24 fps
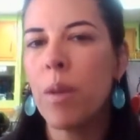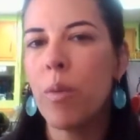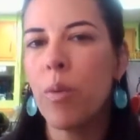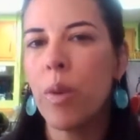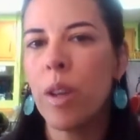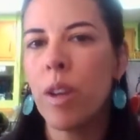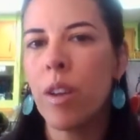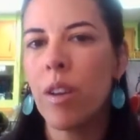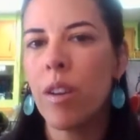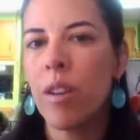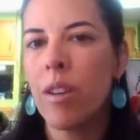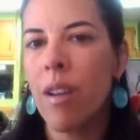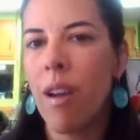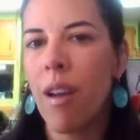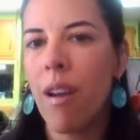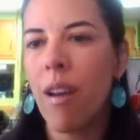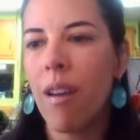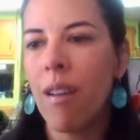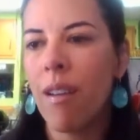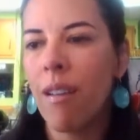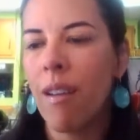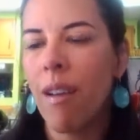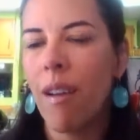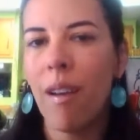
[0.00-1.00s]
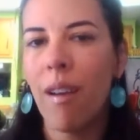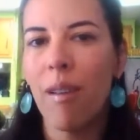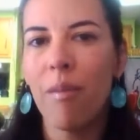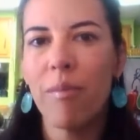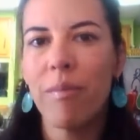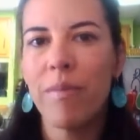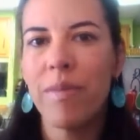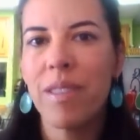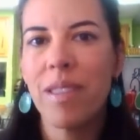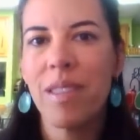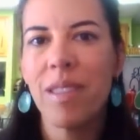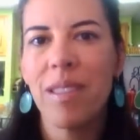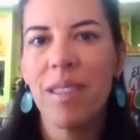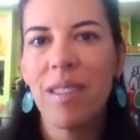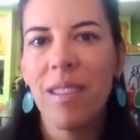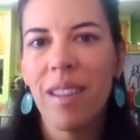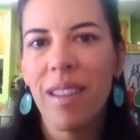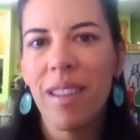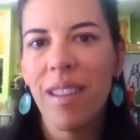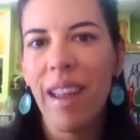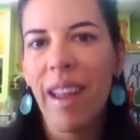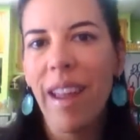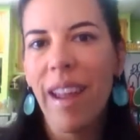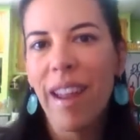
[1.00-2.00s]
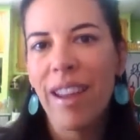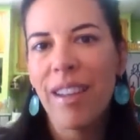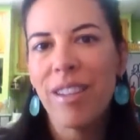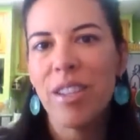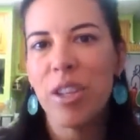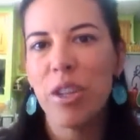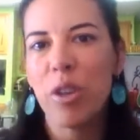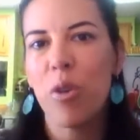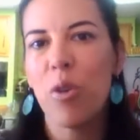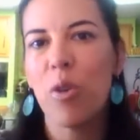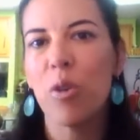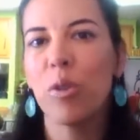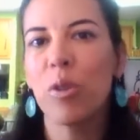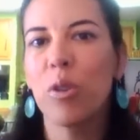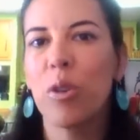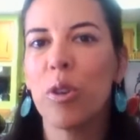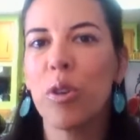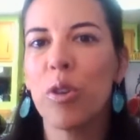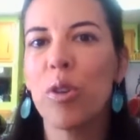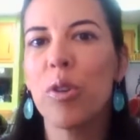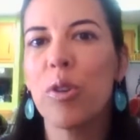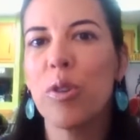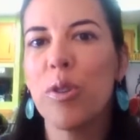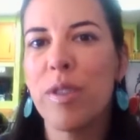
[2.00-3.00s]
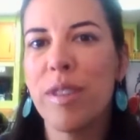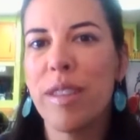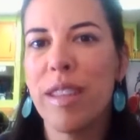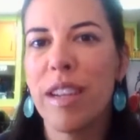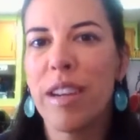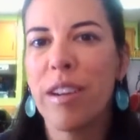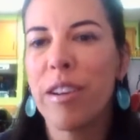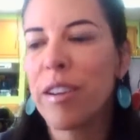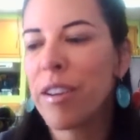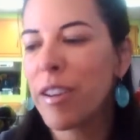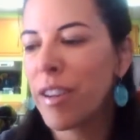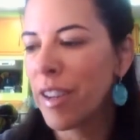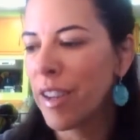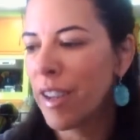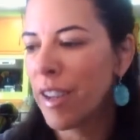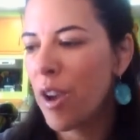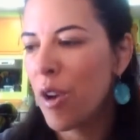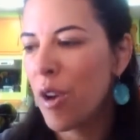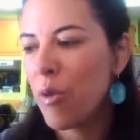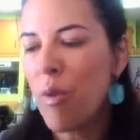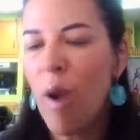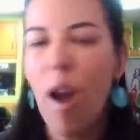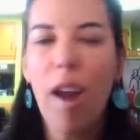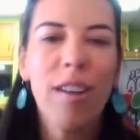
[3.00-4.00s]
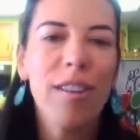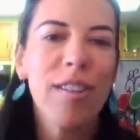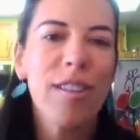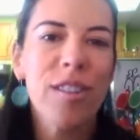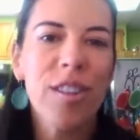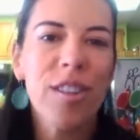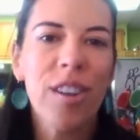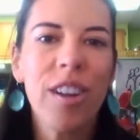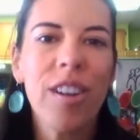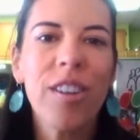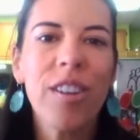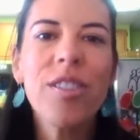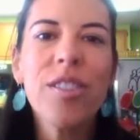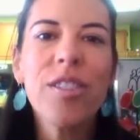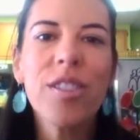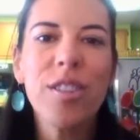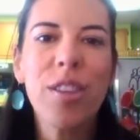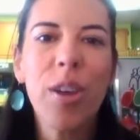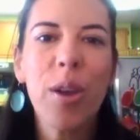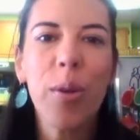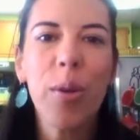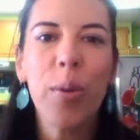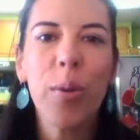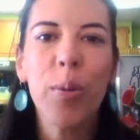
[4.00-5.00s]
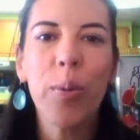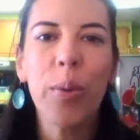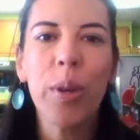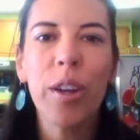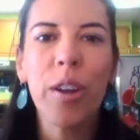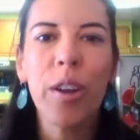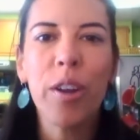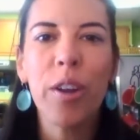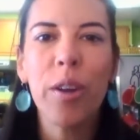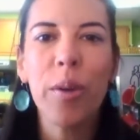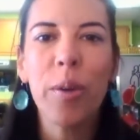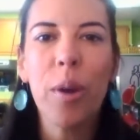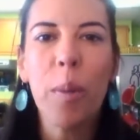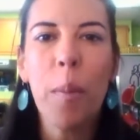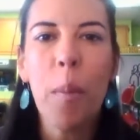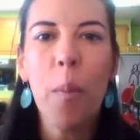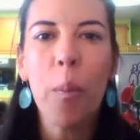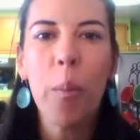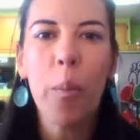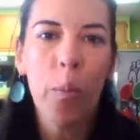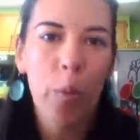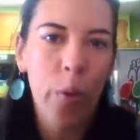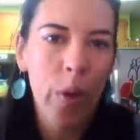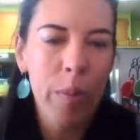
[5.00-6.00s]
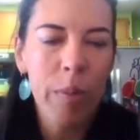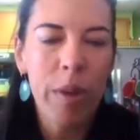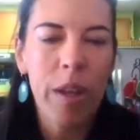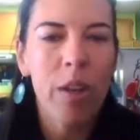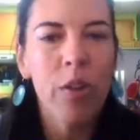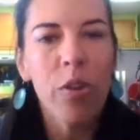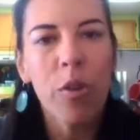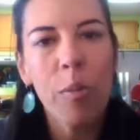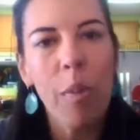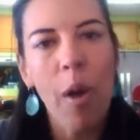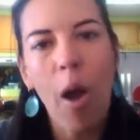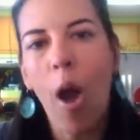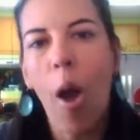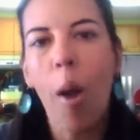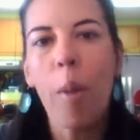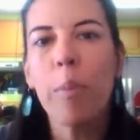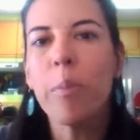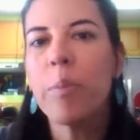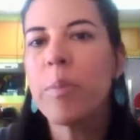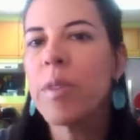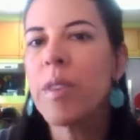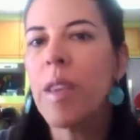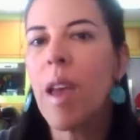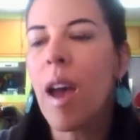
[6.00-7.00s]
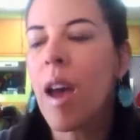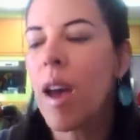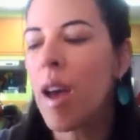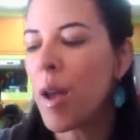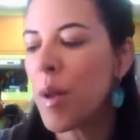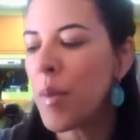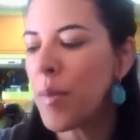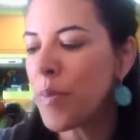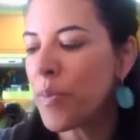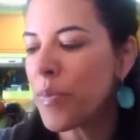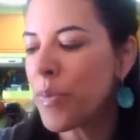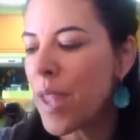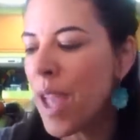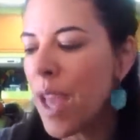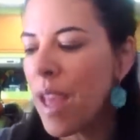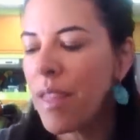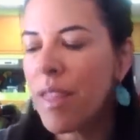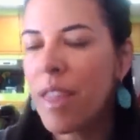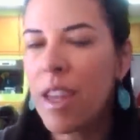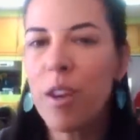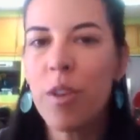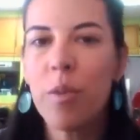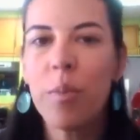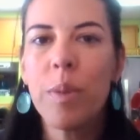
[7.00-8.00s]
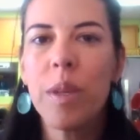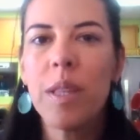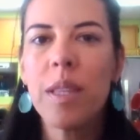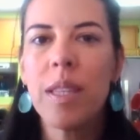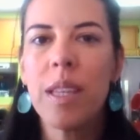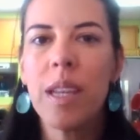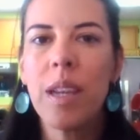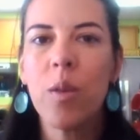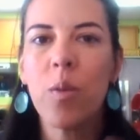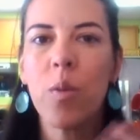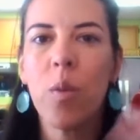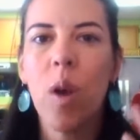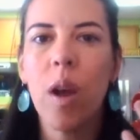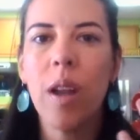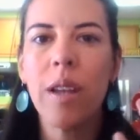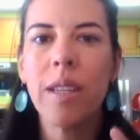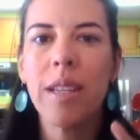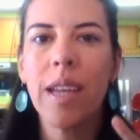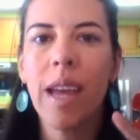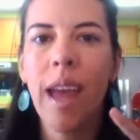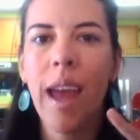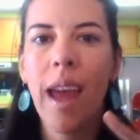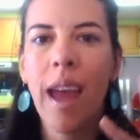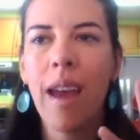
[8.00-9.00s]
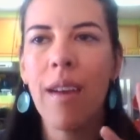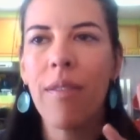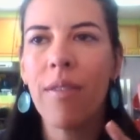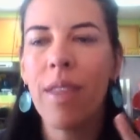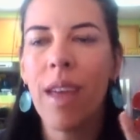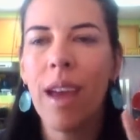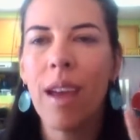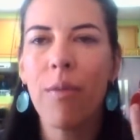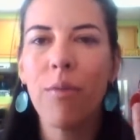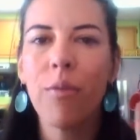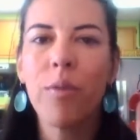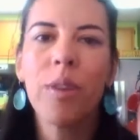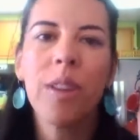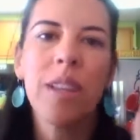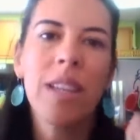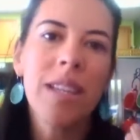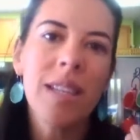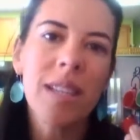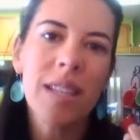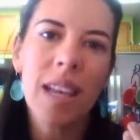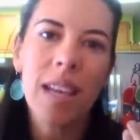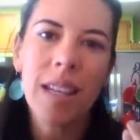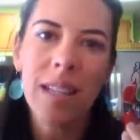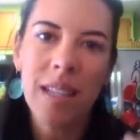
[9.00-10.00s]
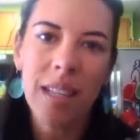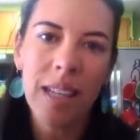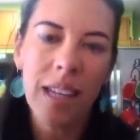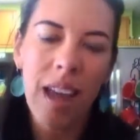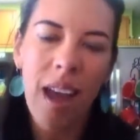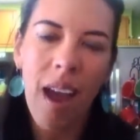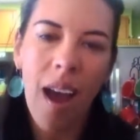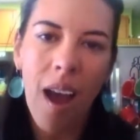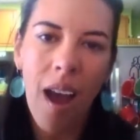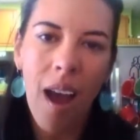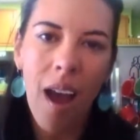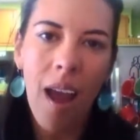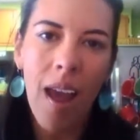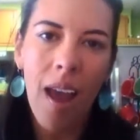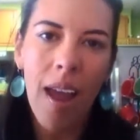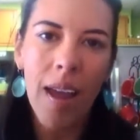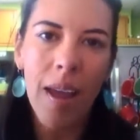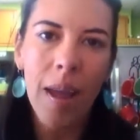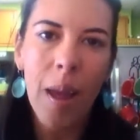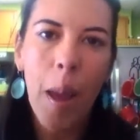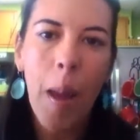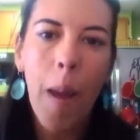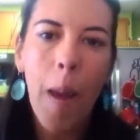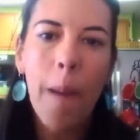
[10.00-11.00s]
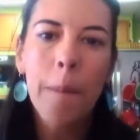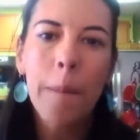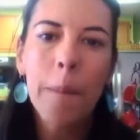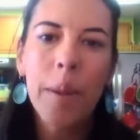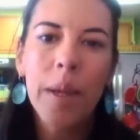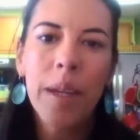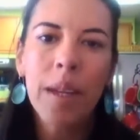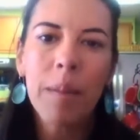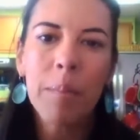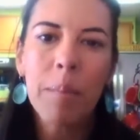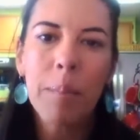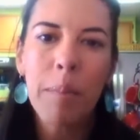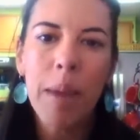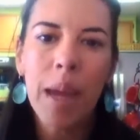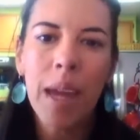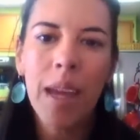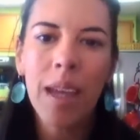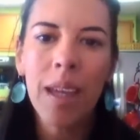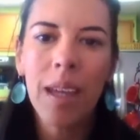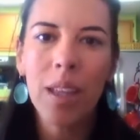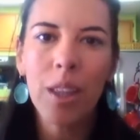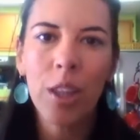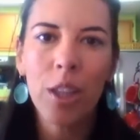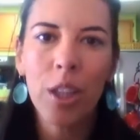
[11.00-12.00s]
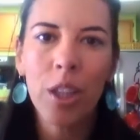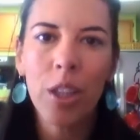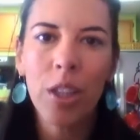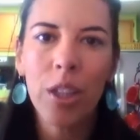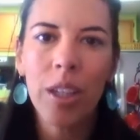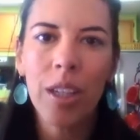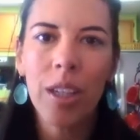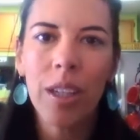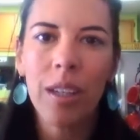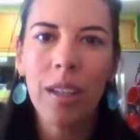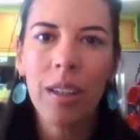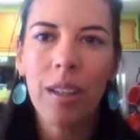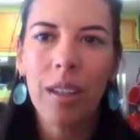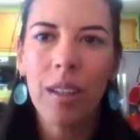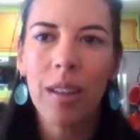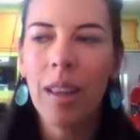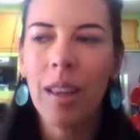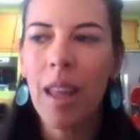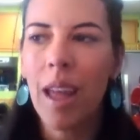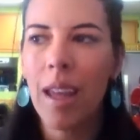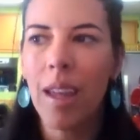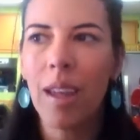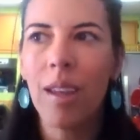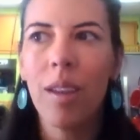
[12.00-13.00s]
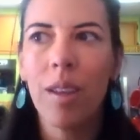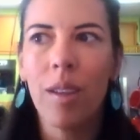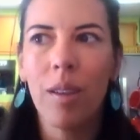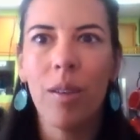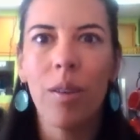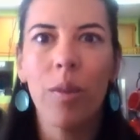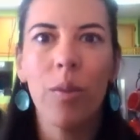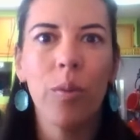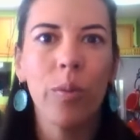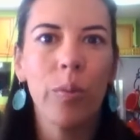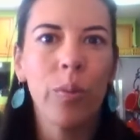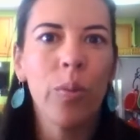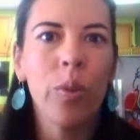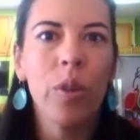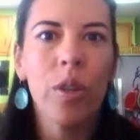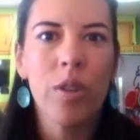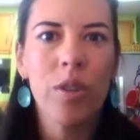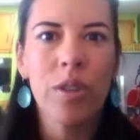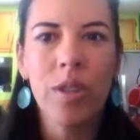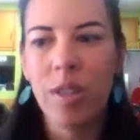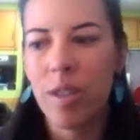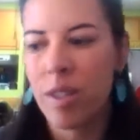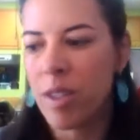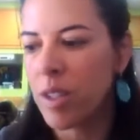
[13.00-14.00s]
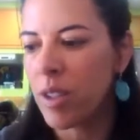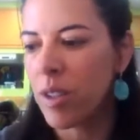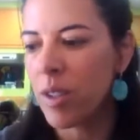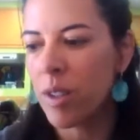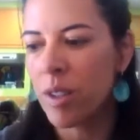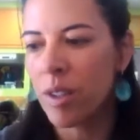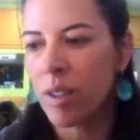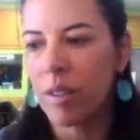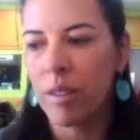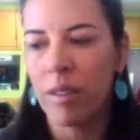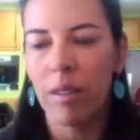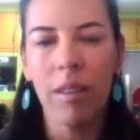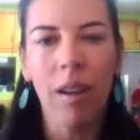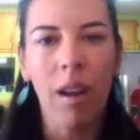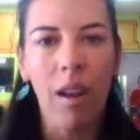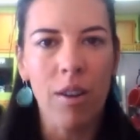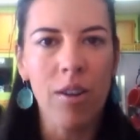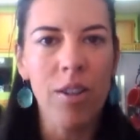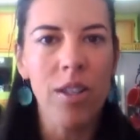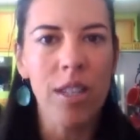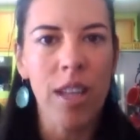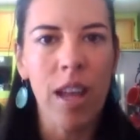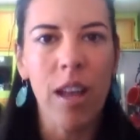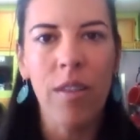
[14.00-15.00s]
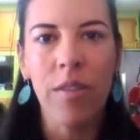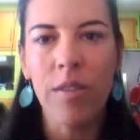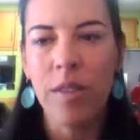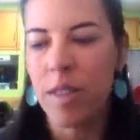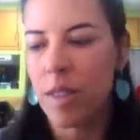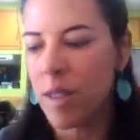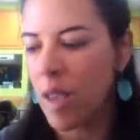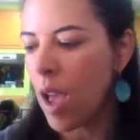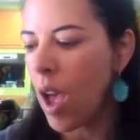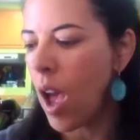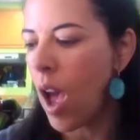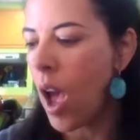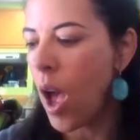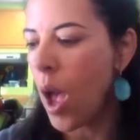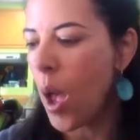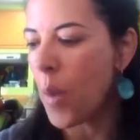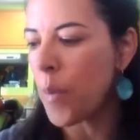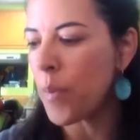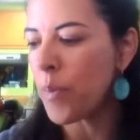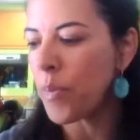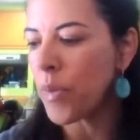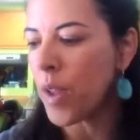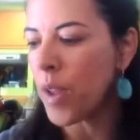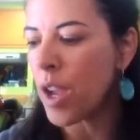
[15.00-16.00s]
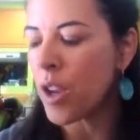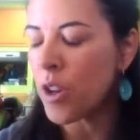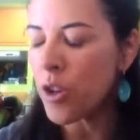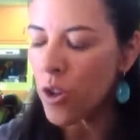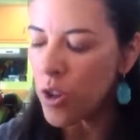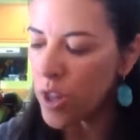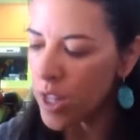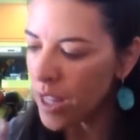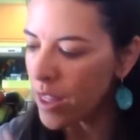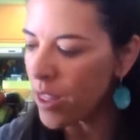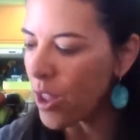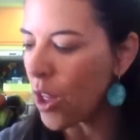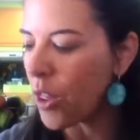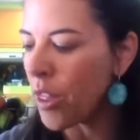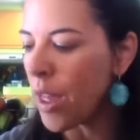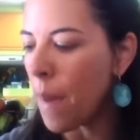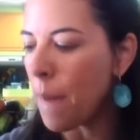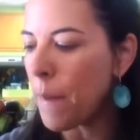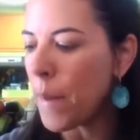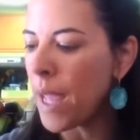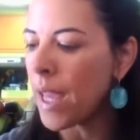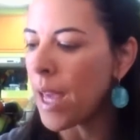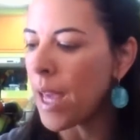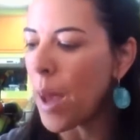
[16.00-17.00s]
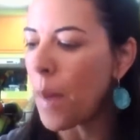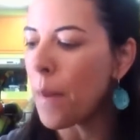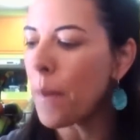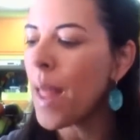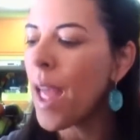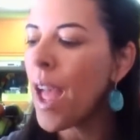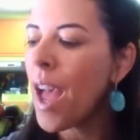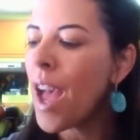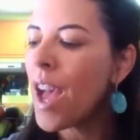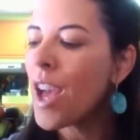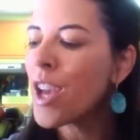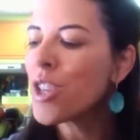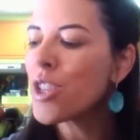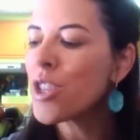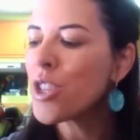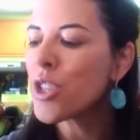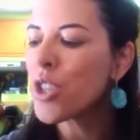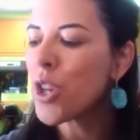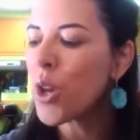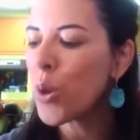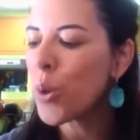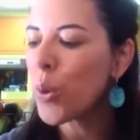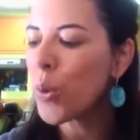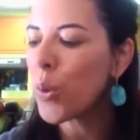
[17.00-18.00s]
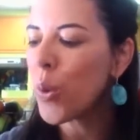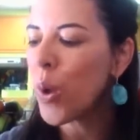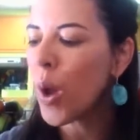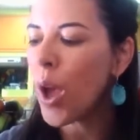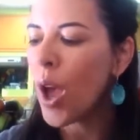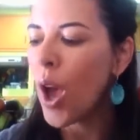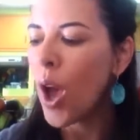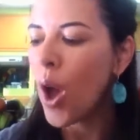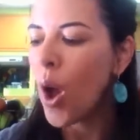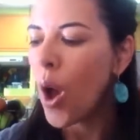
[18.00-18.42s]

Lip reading: We are not 18-year-old girls that are rock stars, so we are women or moms that are busy and want to have that really sexy eye, but make it look like we're still ourselves underneath all that makeup. So